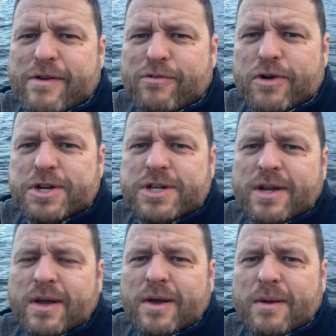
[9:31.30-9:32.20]
fresh
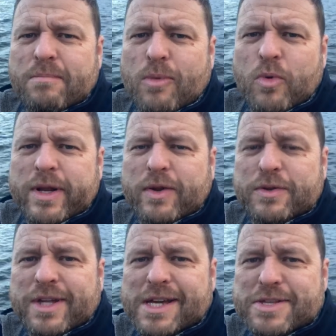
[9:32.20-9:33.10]
morning on
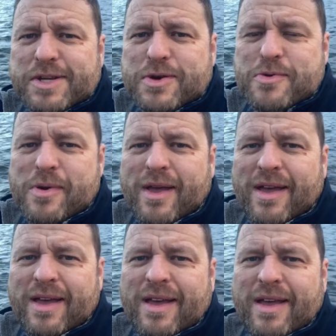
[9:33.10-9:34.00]
day 2
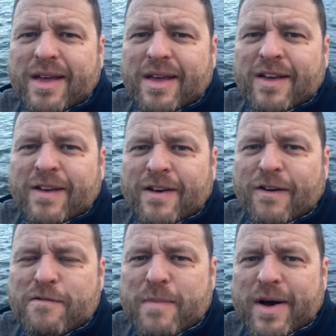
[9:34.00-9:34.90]

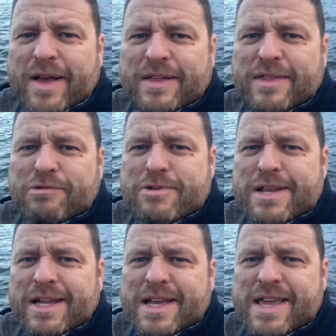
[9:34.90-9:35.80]
of my
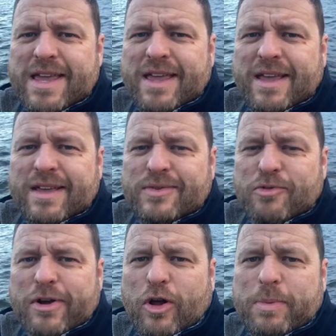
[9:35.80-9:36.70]
3-day sort of
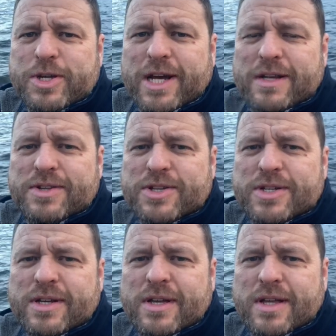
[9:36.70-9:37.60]
ground hopping challenge.
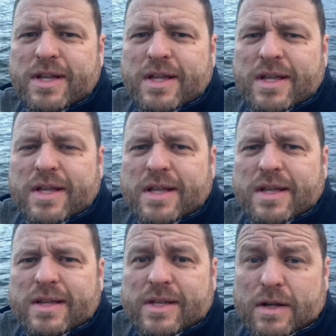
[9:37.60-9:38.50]

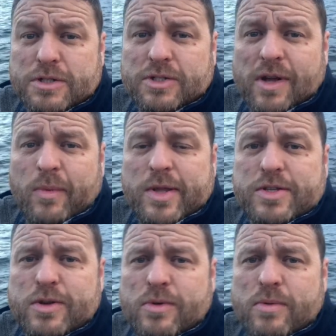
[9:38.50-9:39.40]
So last night I went
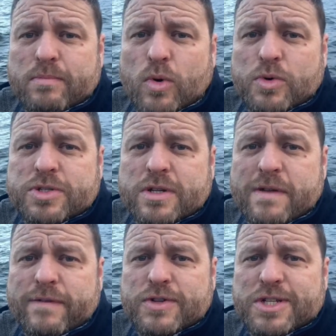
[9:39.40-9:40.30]
to Morton
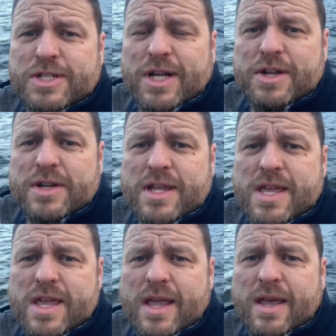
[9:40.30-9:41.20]
vs
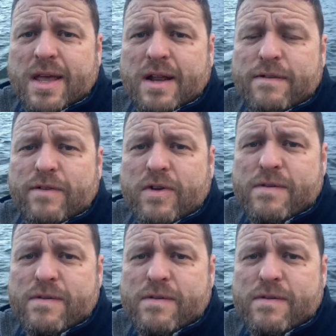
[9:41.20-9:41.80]
Dundee in a very,